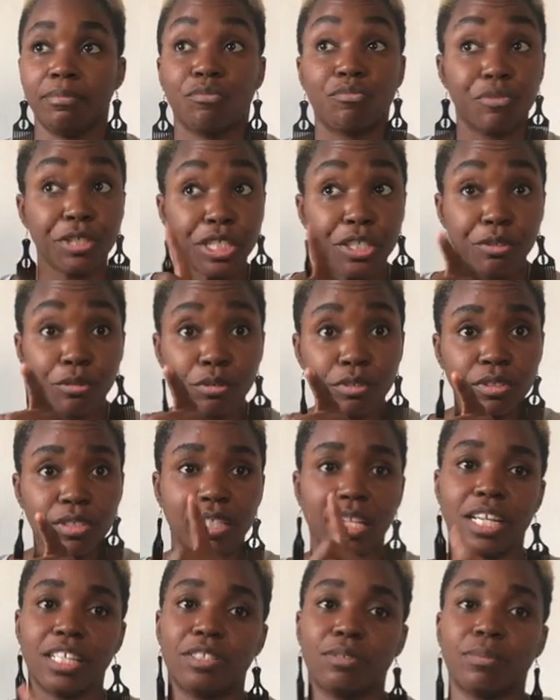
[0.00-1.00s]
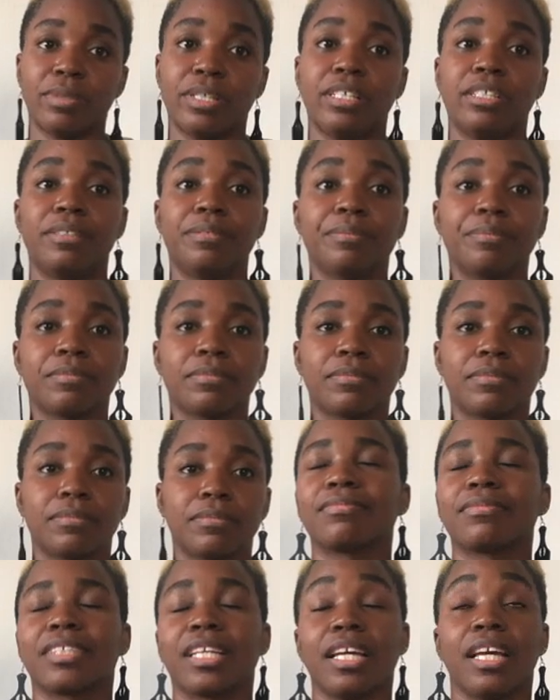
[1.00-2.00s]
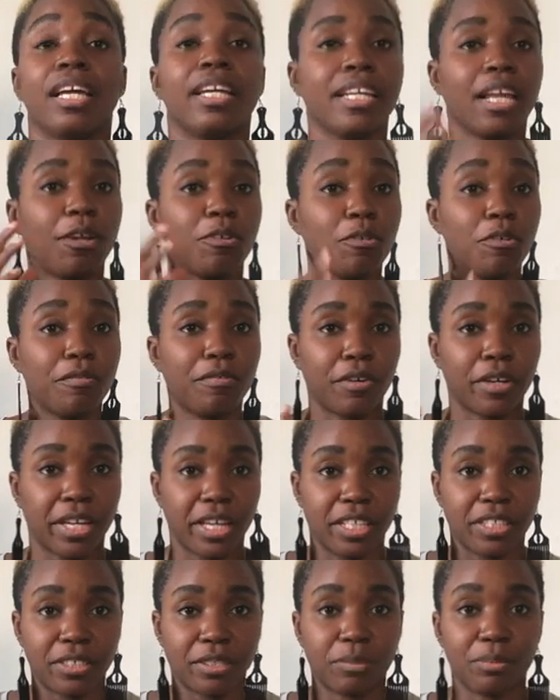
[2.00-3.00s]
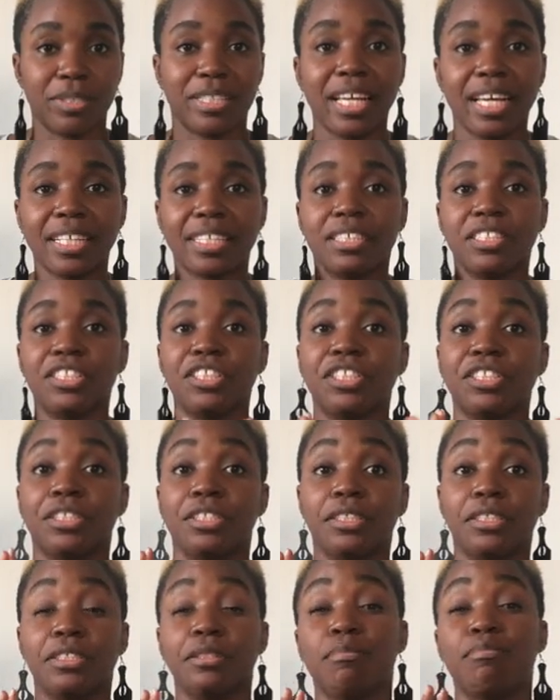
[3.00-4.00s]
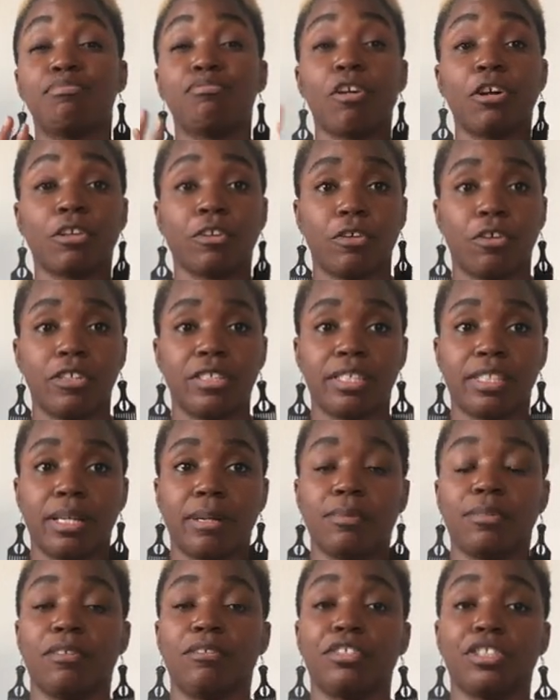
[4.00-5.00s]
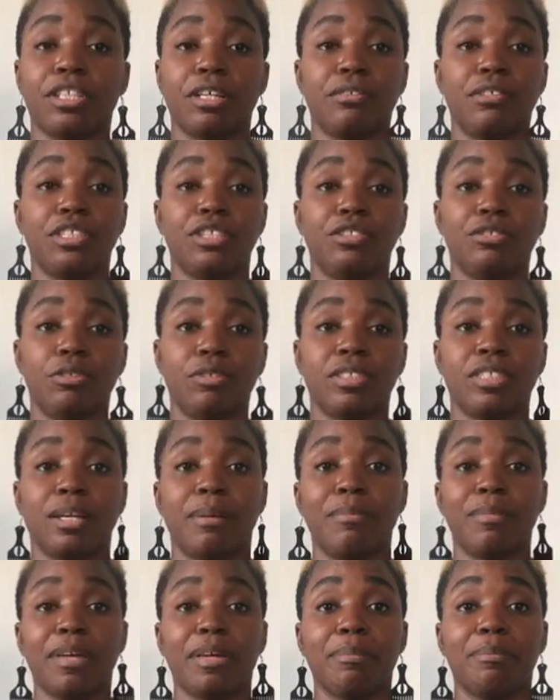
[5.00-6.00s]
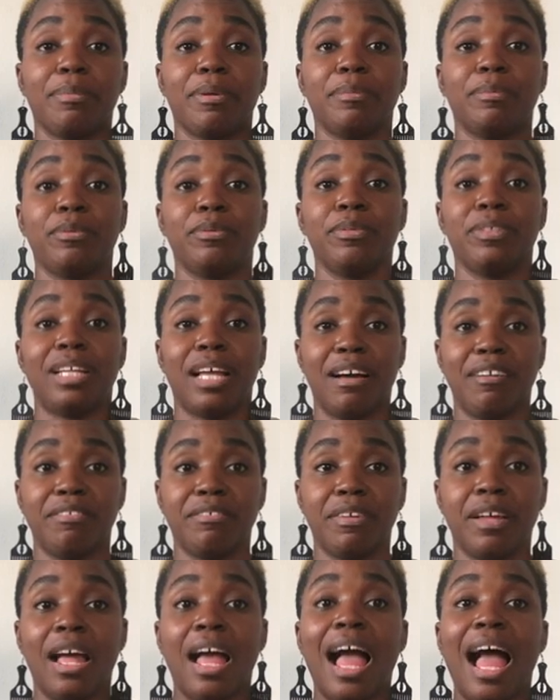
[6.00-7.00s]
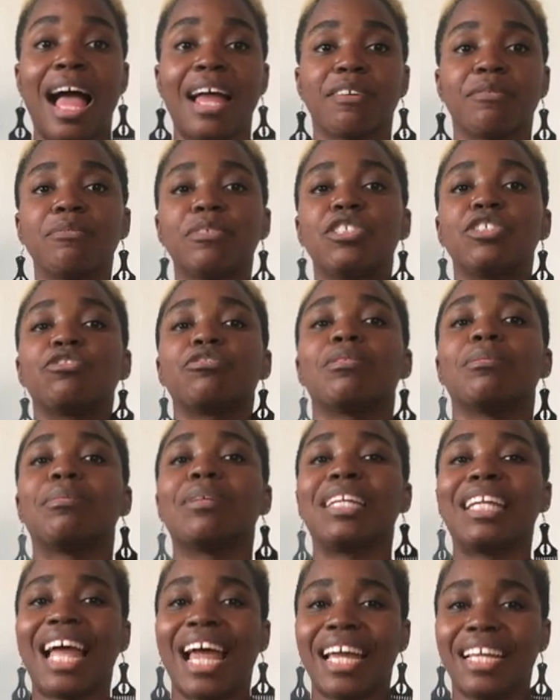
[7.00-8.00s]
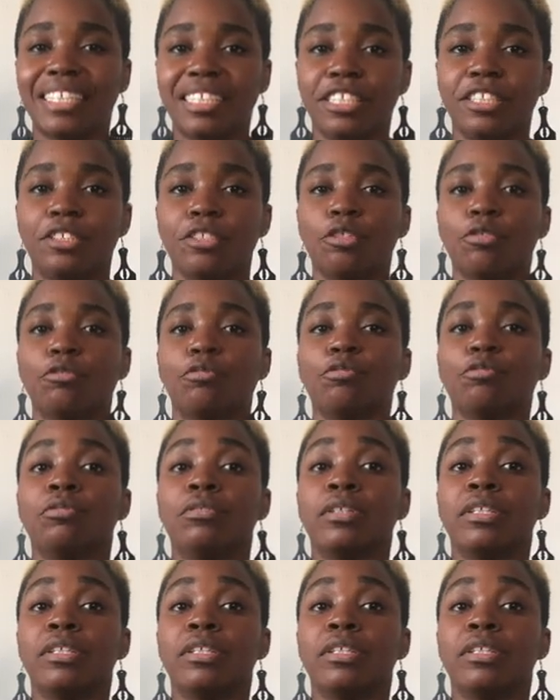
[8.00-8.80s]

Riddles as well. Now, don't forget, we take the broad concept of sharing jokes and make people laugh, and we streamline it to